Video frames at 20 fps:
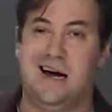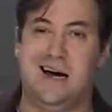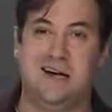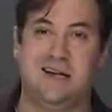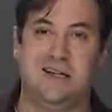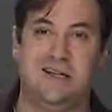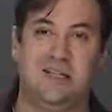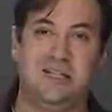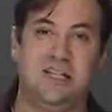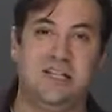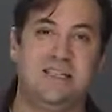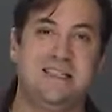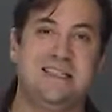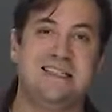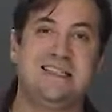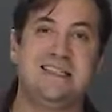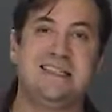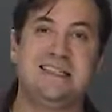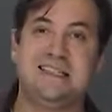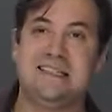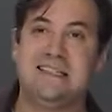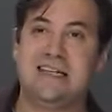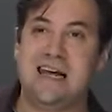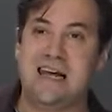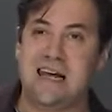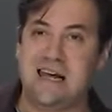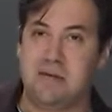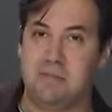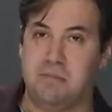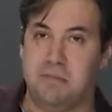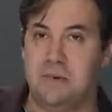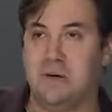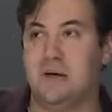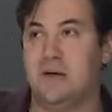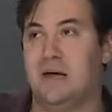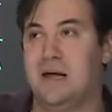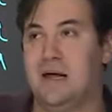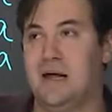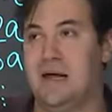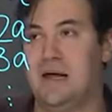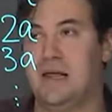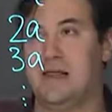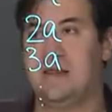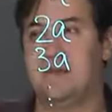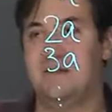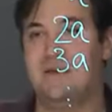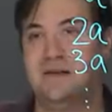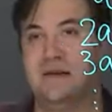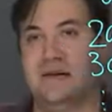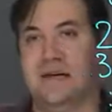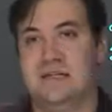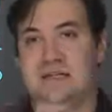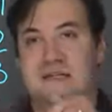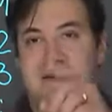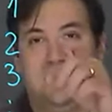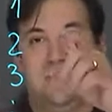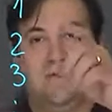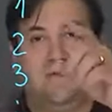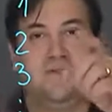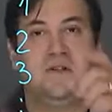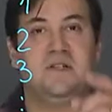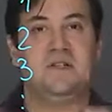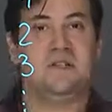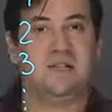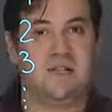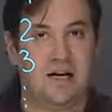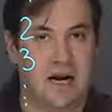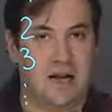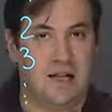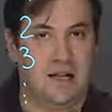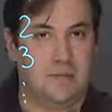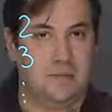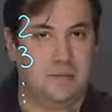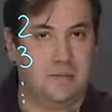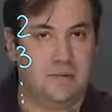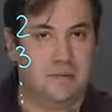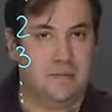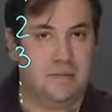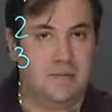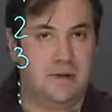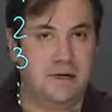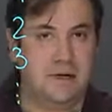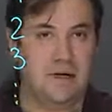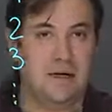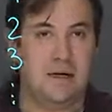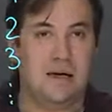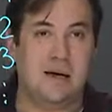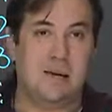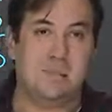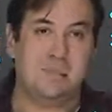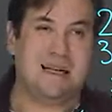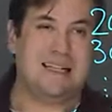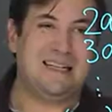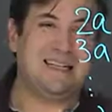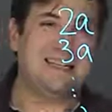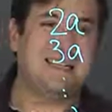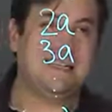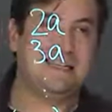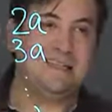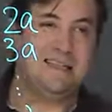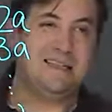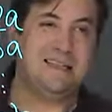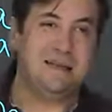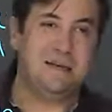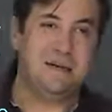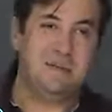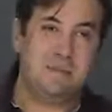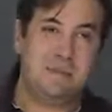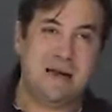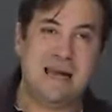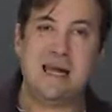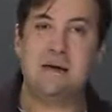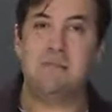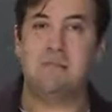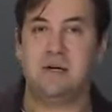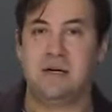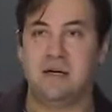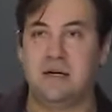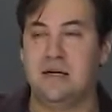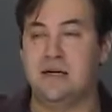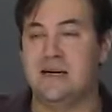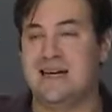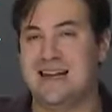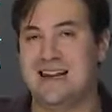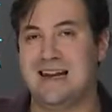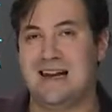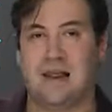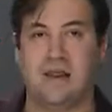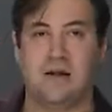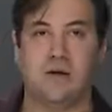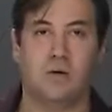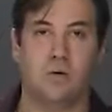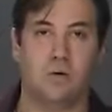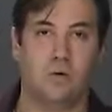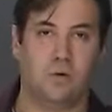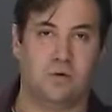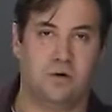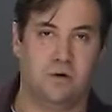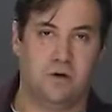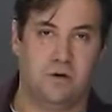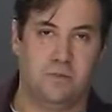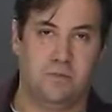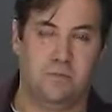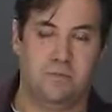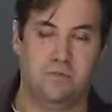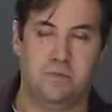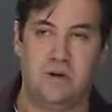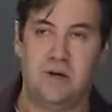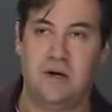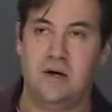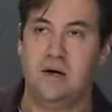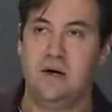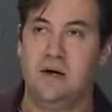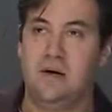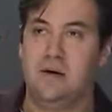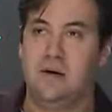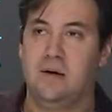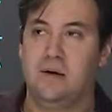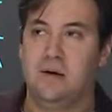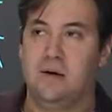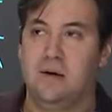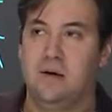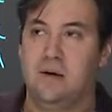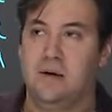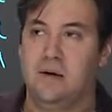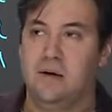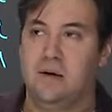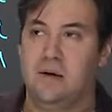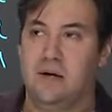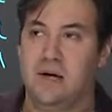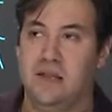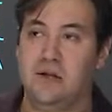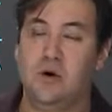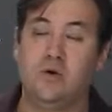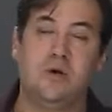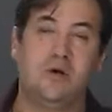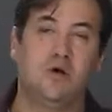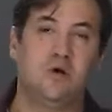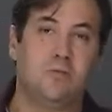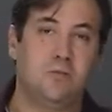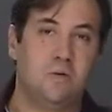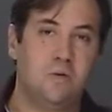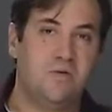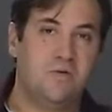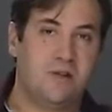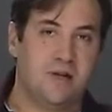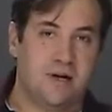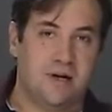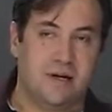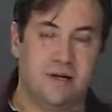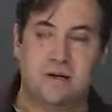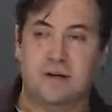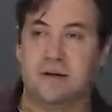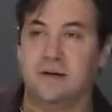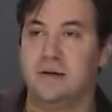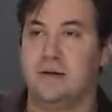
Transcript: are just the same and as in the first column, but maybe in another order. In order to prove that,